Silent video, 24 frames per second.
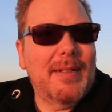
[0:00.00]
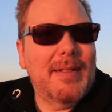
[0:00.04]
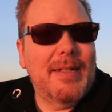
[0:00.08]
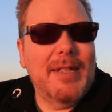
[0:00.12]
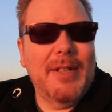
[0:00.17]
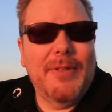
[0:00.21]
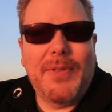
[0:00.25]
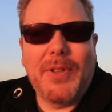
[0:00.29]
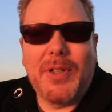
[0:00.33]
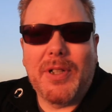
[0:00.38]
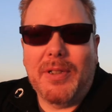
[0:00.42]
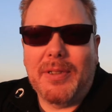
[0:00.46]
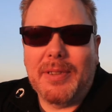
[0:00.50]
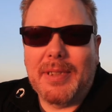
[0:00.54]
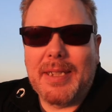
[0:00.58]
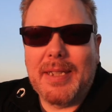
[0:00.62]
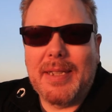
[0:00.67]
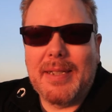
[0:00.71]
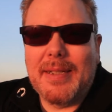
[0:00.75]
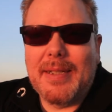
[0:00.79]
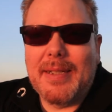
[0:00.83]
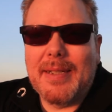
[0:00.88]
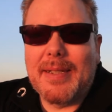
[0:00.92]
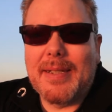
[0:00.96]

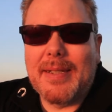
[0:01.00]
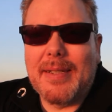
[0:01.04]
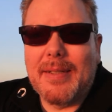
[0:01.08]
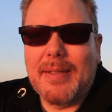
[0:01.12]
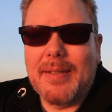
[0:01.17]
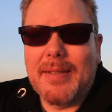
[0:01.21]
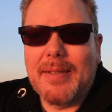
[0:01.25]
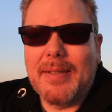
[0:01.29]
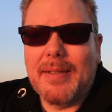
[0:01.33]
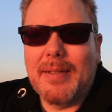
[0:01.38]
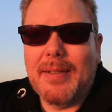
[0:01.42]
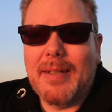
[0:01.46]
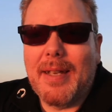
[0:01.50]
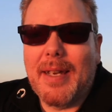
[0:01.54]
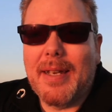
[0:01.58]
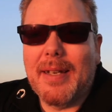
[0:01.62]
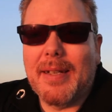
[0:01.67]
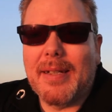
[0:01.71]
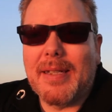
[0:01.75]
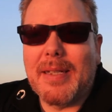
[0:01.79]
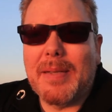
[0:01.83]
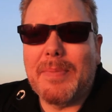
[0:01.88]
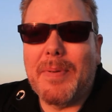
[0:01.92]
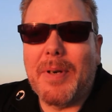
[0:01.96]
difficulties they
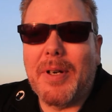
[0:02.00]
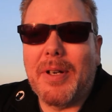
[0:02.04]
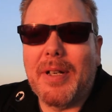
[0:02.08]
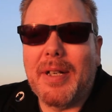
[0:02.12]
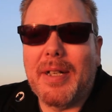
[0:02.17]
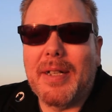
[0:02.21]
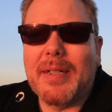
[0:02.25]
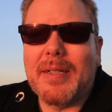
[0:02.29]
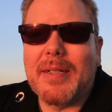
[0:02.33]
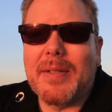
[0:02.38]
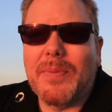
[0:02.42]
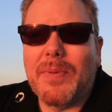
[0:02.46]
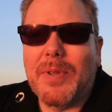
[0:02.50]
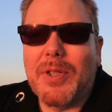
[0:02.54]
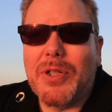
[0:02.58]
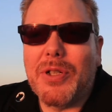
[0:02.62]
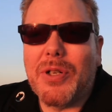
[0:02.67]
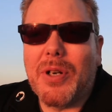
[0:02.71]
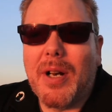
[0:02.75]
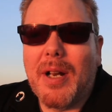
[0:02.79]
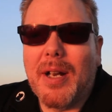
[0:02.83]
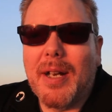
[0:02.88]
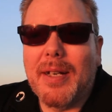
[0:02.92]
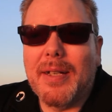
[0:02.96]
experienced when
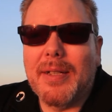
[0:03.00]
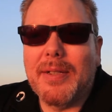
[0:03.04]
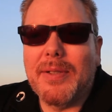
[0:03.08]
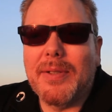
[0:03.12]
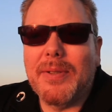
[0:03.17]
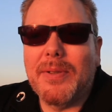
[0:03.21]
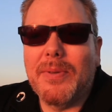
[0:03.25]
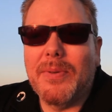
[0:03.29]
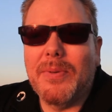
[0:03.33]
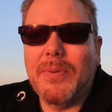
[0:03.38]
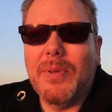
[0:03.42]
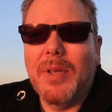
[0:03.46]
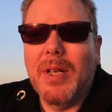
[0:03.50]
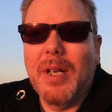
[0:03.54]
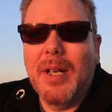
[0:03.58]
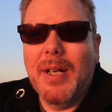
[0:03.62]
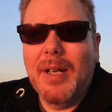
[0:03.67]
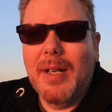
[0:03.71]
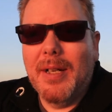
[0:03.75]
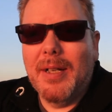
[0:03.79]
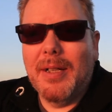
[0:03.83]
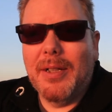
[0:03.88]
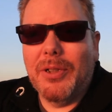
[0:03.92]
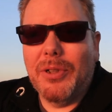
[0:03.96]
trying to
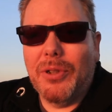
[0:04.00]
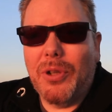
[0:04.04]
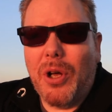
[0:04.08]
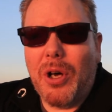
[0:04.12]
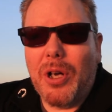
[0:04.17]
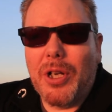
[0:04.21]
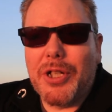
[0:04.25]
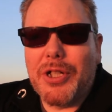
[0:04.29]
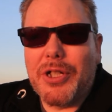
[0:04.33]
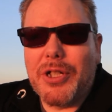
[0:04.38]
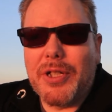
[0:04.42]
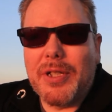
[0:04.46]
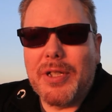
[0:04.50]
launch